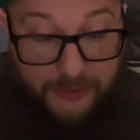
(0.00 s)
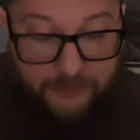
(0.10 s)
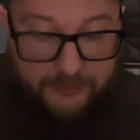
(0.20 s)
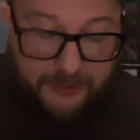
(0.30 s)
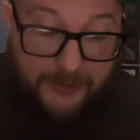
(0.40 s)

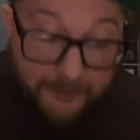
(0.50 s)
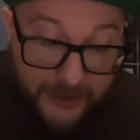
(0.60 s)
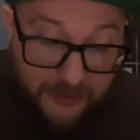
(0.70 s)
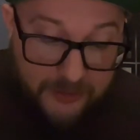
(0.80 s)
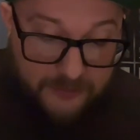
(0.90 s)
Well,
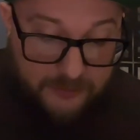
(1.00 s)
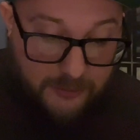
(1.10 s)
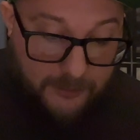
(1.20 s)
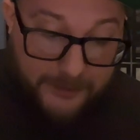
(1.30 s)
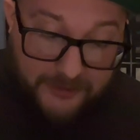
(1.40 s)
many
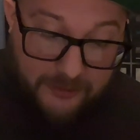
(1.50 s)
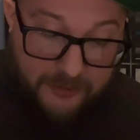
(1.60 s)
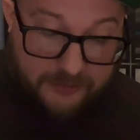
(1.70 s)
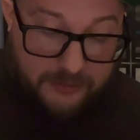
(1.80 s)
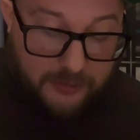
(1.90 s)
years ago,
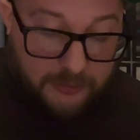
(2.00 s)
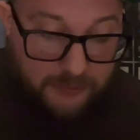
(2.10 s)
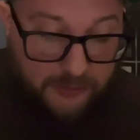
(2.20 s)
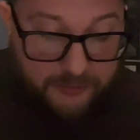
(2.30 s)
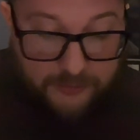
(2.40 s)
Betty lost her
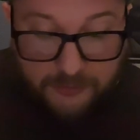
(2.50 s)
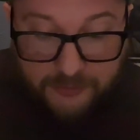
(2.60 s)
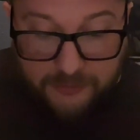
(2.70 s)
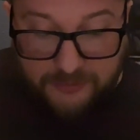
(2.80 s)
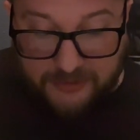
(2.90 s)
own daughter
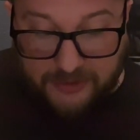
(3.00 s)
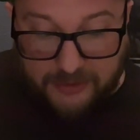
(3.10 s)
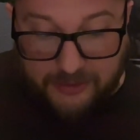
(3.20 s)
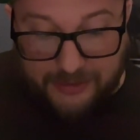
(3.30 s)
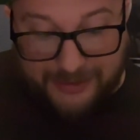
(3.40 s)
to a
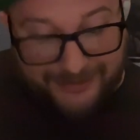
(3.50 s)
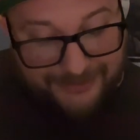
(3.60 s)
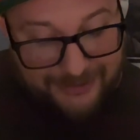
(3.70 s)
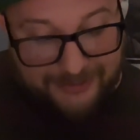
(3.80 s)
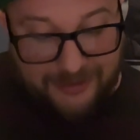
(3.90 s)
suicide,
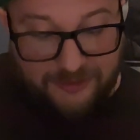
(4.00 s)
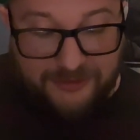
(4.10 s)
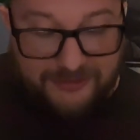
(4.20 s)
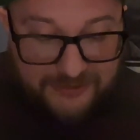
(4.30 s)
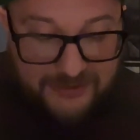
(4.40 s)
and I think
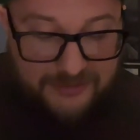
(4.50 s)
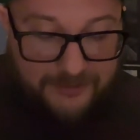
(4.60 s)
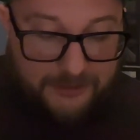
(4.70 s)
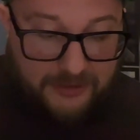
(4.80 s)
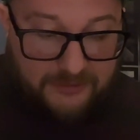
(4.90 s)
that she
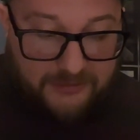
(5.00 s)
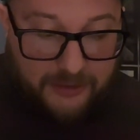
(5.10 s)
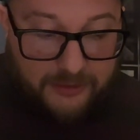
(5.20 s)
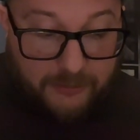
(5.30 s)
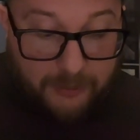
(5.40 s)
sees something in
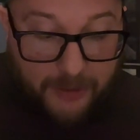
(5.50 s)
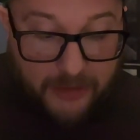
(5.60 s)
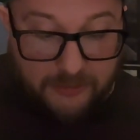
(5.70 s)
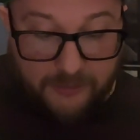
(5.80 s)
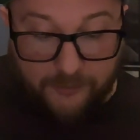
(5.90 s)
Stella that
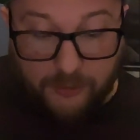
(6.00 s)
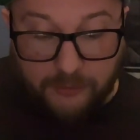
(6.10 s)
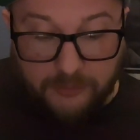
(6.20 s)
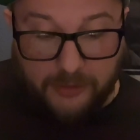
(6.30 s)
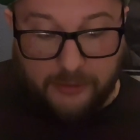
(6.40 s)
reminded her of
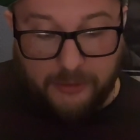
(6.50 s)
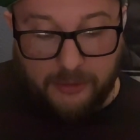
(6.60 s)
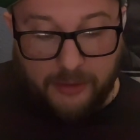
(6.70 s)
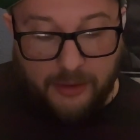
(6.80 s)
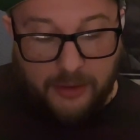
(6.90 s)
her own daughter.
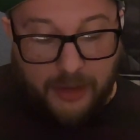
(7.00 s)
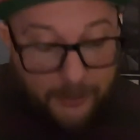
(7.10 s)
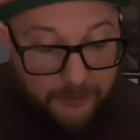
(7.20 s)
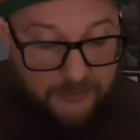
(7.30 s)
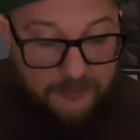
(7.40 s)

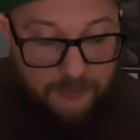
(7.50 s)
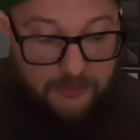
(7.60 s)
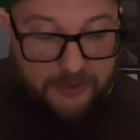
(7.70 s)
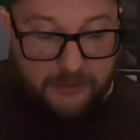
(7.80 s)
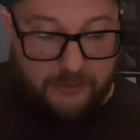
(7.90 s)
I went to
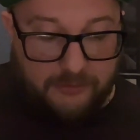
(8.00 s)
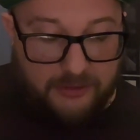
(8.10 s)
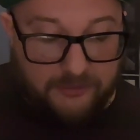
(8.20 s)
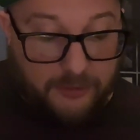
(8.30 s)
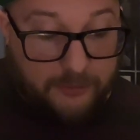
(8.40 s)
school here
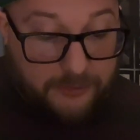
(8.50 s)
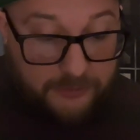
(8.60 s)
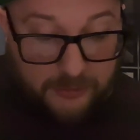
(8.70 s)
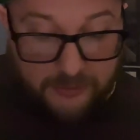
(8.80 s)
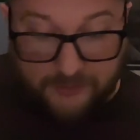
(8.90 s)
in Reedsville
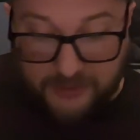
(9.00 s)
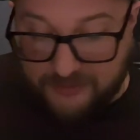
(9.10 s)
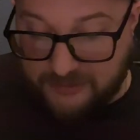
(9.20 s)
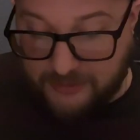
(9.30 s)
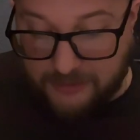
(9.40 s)
with her daughter
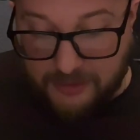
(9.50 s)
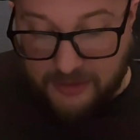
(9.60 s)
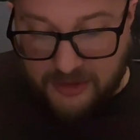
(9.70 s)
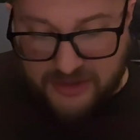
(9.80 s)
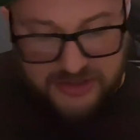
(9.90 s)
Vanessa.
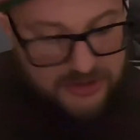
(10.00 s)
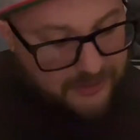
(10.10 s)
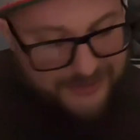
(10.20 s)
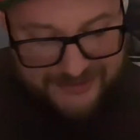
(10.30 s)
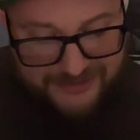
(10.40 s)

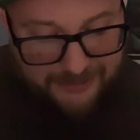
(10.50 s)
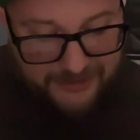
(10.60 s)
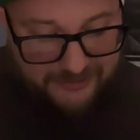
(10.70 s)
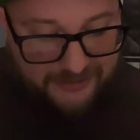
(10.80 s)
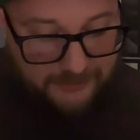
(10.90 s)
She always
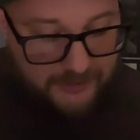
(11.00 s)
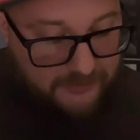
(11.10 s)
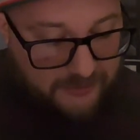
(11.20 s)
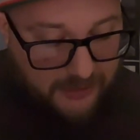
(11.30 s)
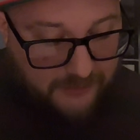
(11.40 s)
seemed like
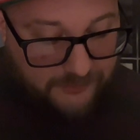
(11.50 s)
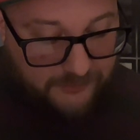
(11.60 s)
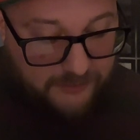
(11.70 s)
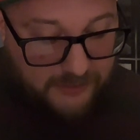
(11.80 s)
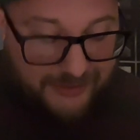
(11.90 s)
something was
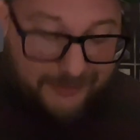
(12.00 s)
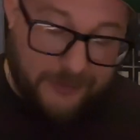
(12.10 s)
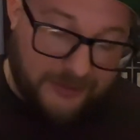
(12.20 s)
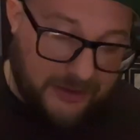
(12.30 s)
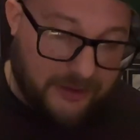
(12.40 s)
off, and
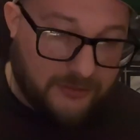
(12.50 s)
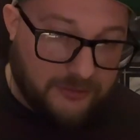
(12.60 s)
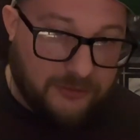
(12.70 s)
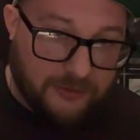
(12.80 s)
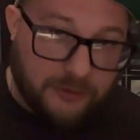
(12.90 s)
then one
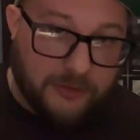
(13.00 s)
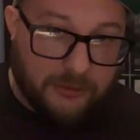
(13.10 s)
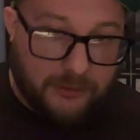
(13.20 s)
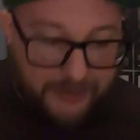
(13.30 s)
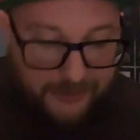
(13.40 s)
day she
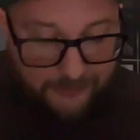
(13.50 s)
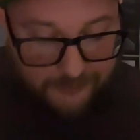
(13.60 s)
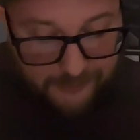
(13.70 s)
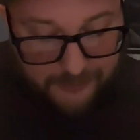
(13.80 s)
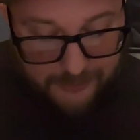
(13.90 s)
took her own
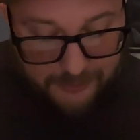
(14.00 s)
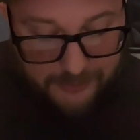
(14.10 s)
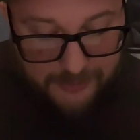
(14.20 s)
life.